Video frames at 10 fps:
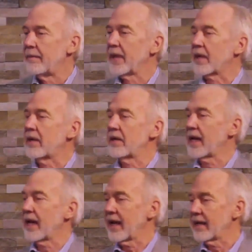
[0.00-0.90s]

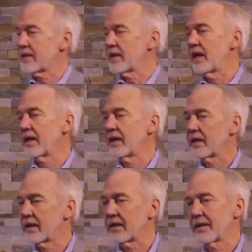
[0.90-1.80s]
Because I had
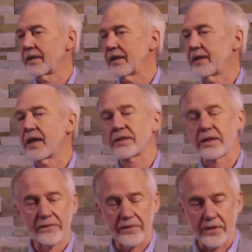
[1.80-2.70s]
done a
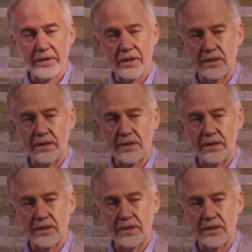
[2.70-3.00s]
dozen first